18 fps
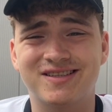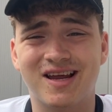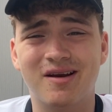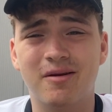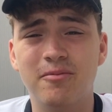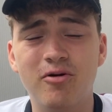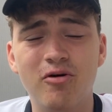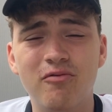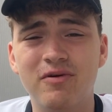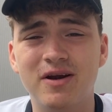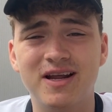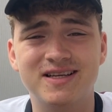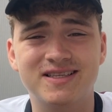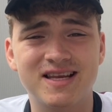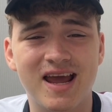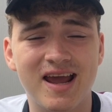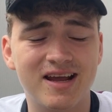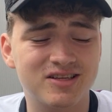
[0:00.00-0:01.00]
And I'm not really
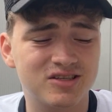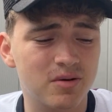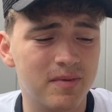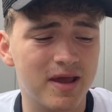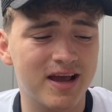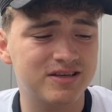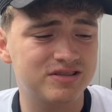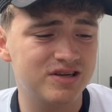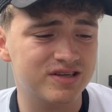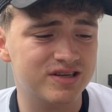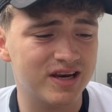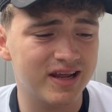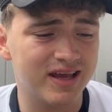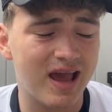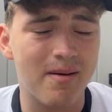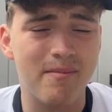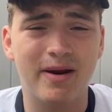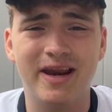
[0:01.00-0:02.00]
saying Tomiyasu is going
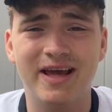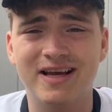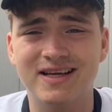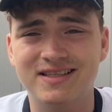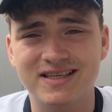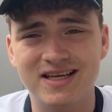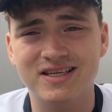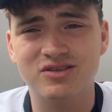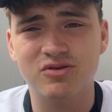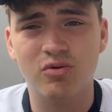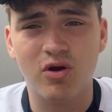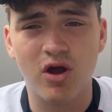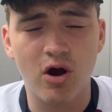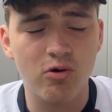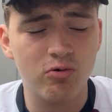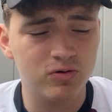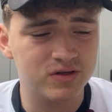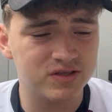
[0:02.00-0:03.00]
to get many assists or
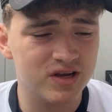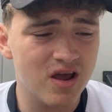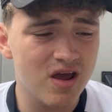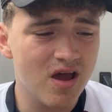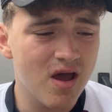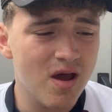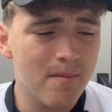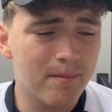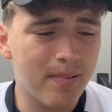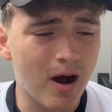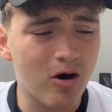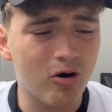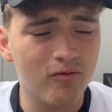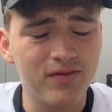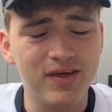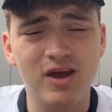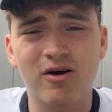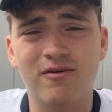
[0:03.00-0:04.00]
goals, but
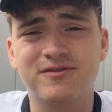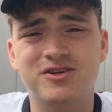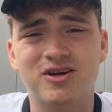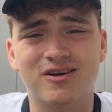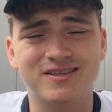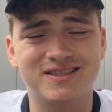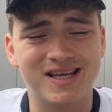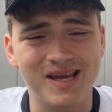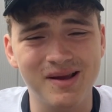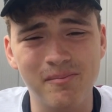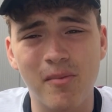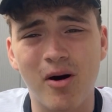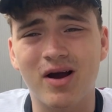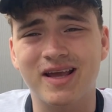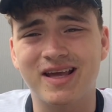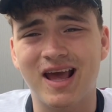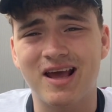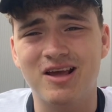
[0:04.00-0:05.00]
on the off chance, he
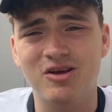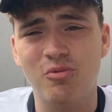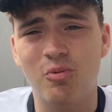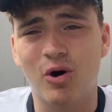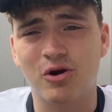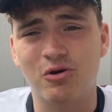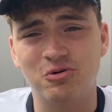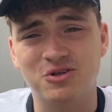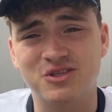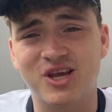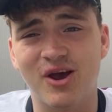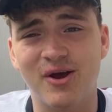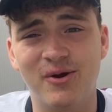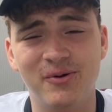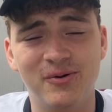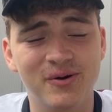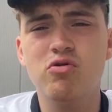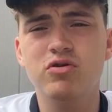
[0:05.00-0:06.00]
might get you one or
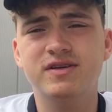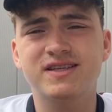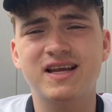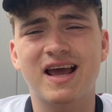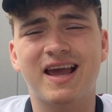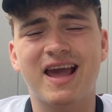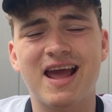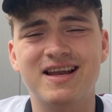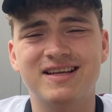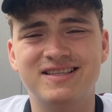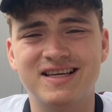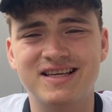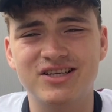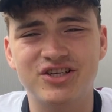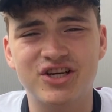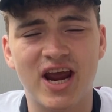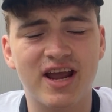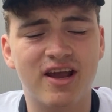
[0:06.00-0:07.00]
two. Also, they're getting
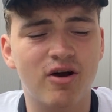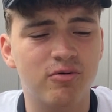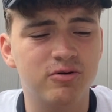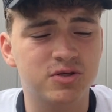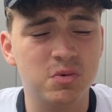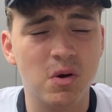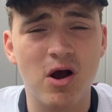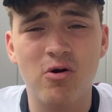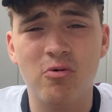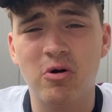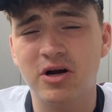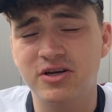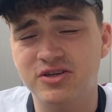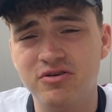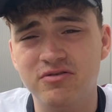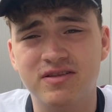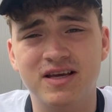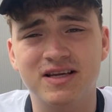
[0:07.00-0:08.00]
Zinchenko as well, who I
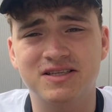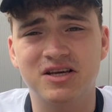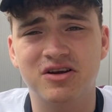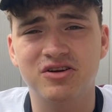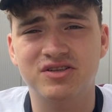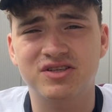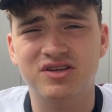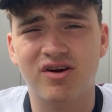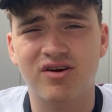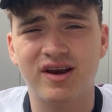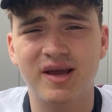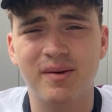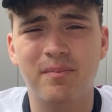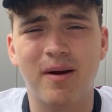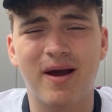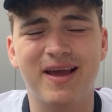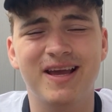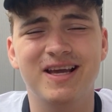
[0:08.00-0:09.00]
do think is a good signing,
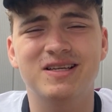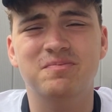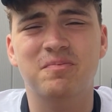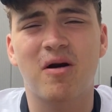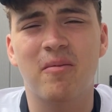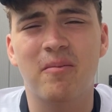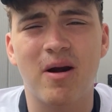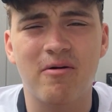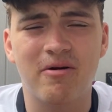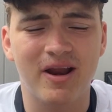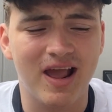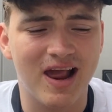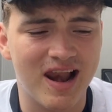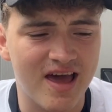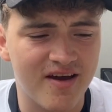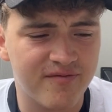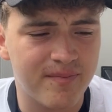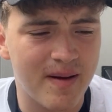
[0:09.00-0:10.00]
but he is primarily a
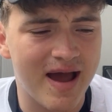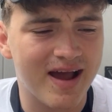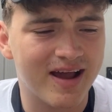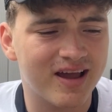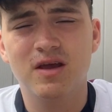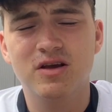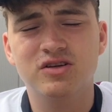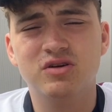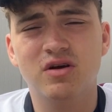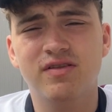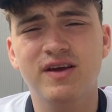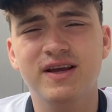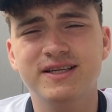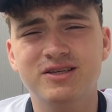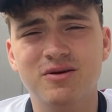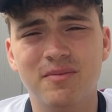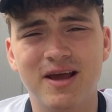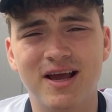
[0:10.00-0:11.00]
left back. So I
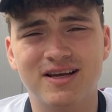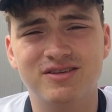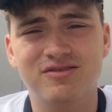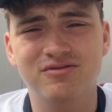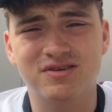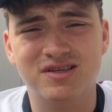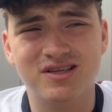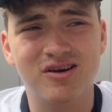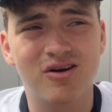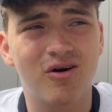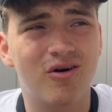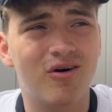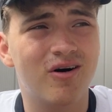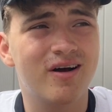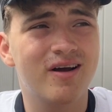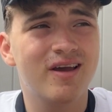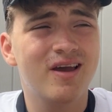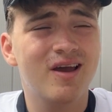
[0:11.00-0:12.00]
think Tomiyasu's
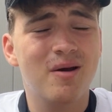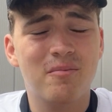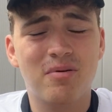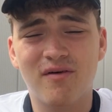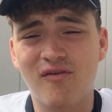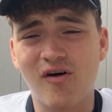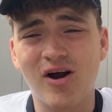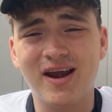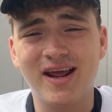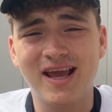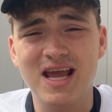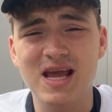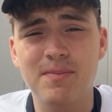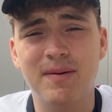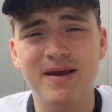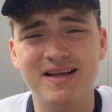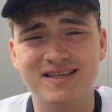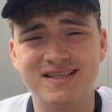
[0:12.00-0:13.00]
slot, providing he
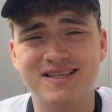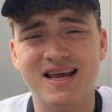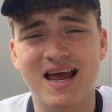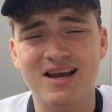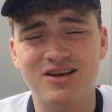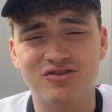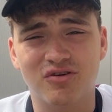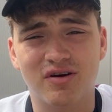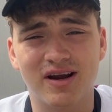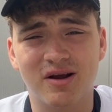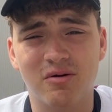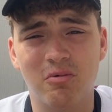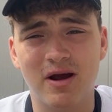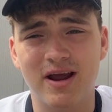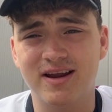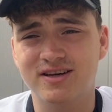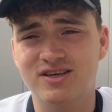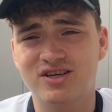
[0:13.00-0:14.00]
beats Cedric,
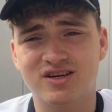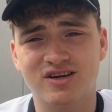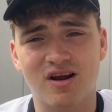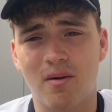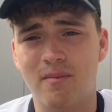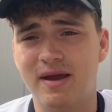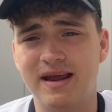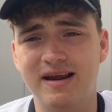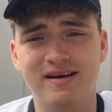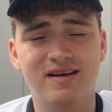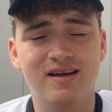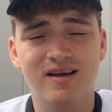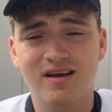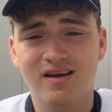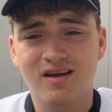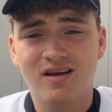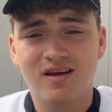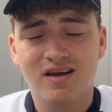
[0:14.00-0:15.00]
which, I mean,
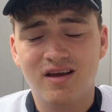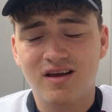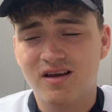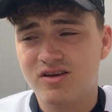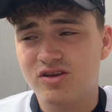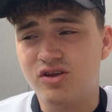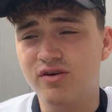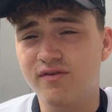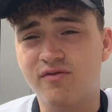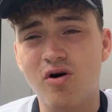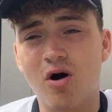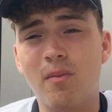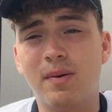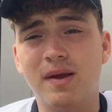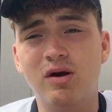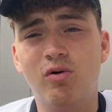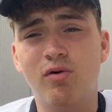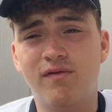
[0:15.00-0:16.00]
you've got to
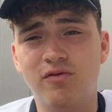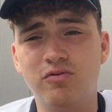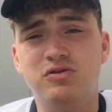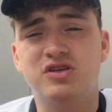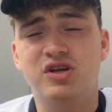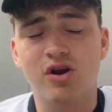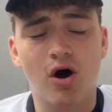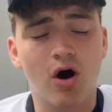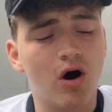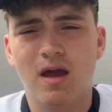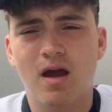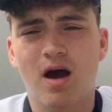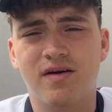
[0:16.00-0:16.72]
be awful to not.